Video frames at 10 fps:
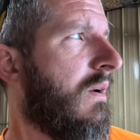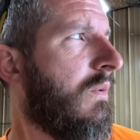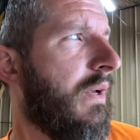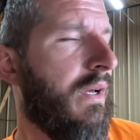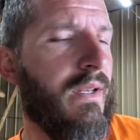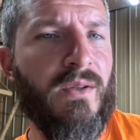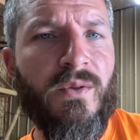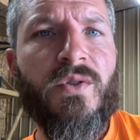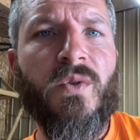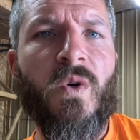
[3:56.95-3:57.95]
a
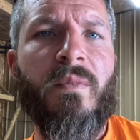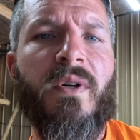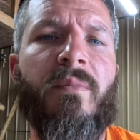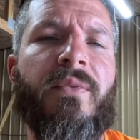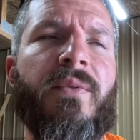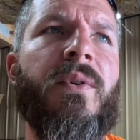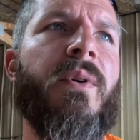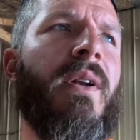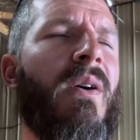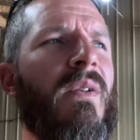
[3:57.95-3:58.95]
huge storm come through,
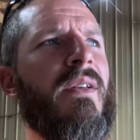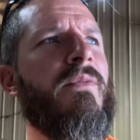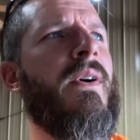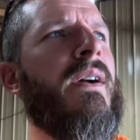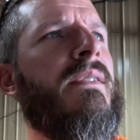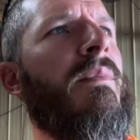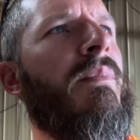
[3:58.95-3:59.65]
and it only affected